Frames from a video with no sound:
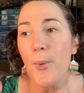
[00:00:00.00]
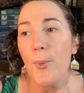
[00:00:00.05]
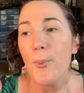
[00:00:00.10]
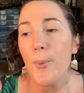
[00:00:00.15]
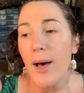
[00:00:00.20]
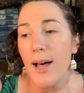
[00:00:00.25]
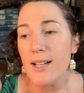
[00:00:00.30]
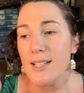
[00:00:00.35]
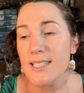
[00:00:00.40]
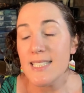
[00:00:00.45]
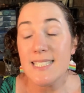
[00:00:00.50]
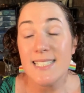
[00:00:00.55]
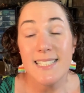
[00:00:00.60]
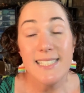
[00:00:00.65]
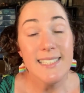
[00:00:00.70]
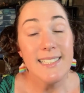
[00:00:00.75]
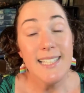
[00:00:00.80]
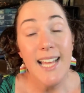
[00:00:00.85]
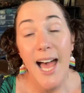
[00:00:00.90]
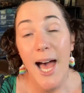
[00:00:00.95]
Well, it
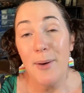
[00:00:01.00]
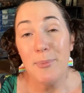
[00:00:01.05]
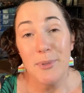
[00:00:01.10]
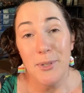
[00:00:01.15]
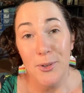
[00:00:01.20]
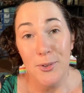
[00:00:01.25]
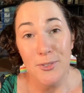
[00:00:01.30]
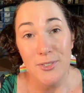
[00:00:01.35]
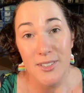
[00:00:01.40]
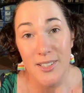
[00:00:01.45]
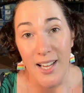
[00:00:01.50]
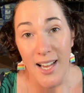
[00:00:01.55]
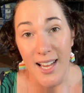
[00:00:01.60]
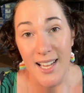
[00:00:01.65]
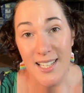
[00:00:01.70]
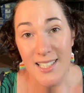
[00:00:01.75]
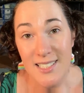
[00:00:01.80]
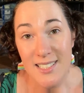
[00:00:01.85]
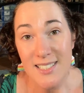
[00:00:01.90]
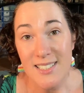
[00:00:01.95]
didn't happen
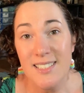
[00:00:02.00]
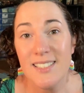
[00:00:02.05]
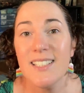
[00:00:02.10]
overnight.